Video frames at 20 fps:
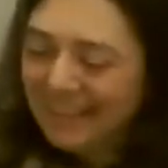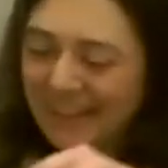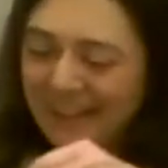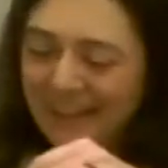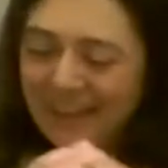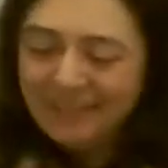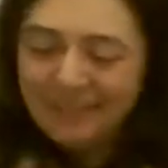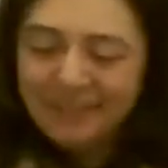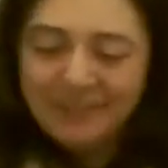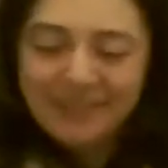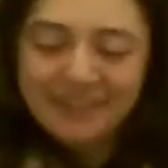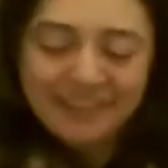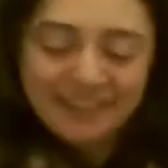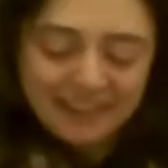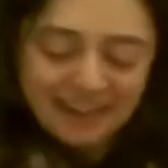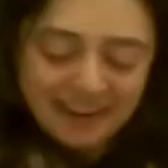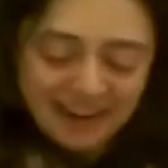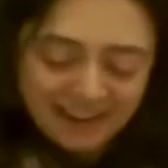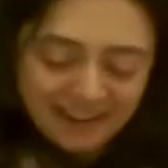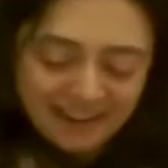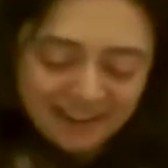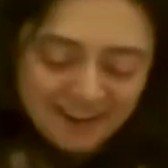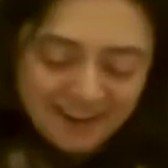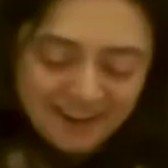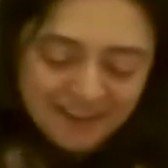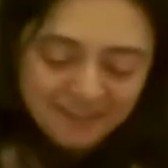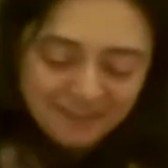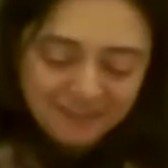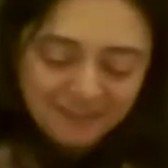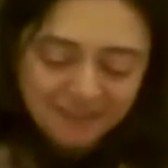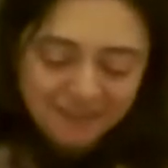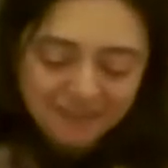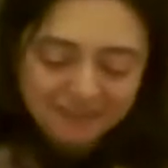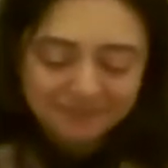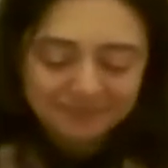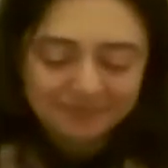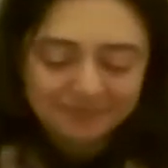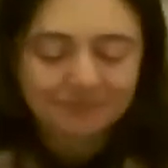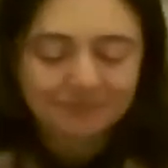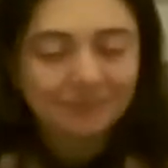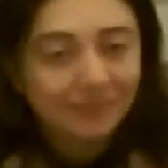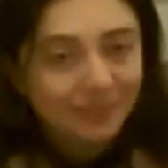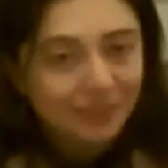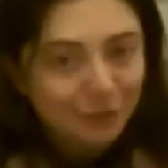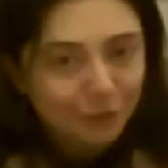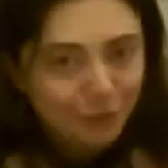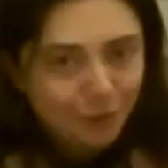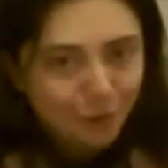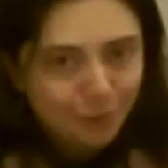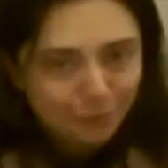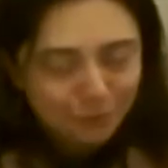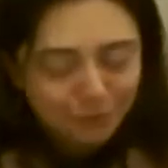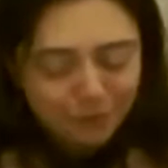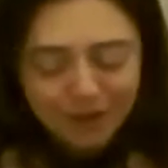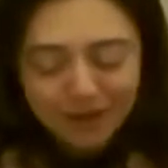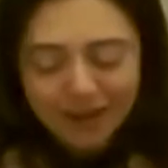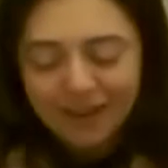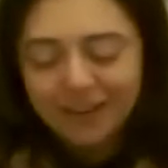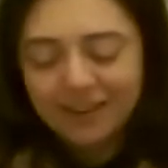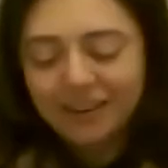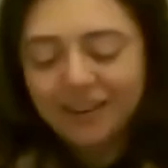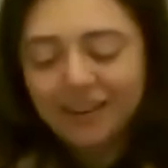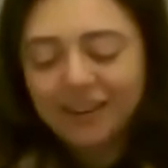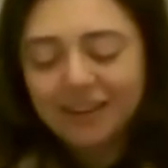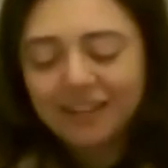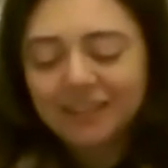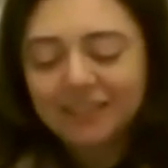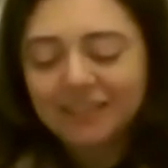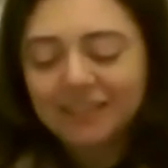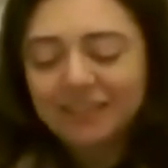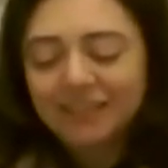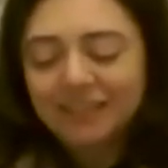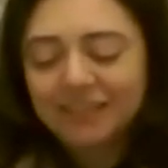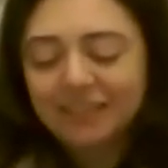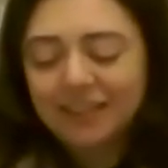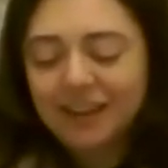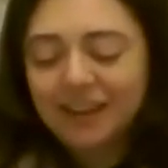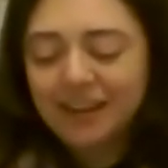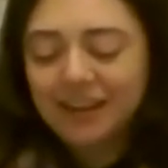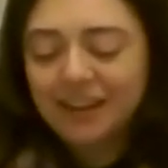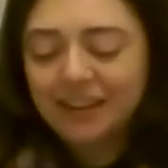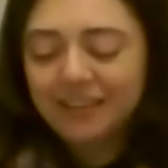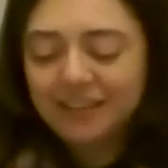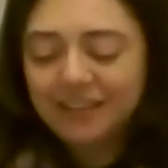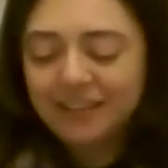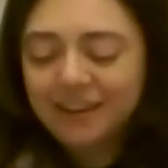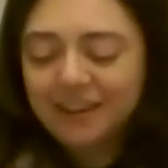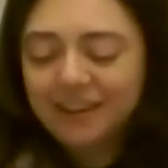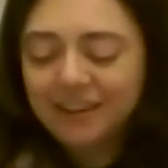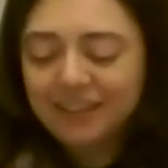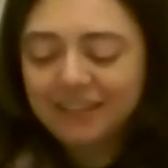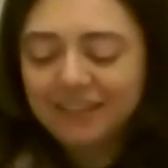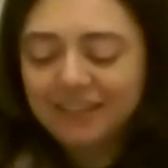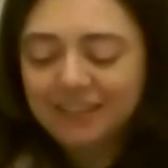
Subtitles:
I'm going to cut it off. Don't forget to tie the knot.